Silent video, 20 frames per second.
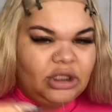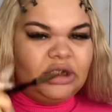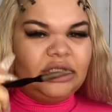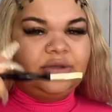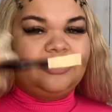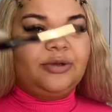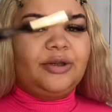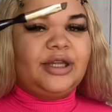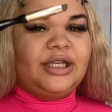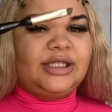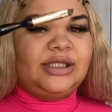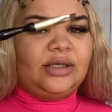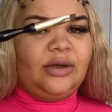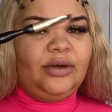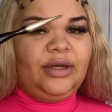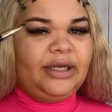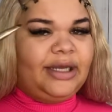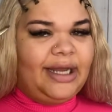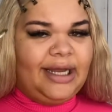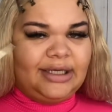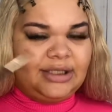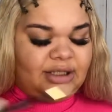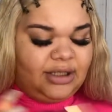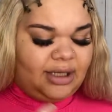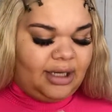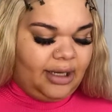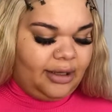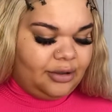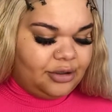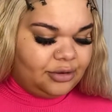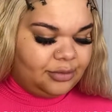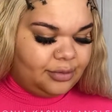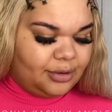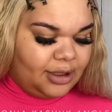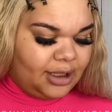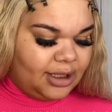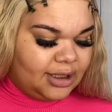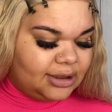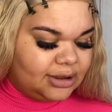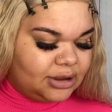with a Sonia Kashuk angled
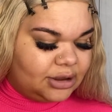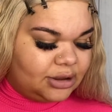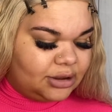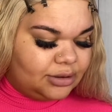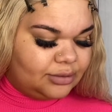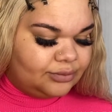brush,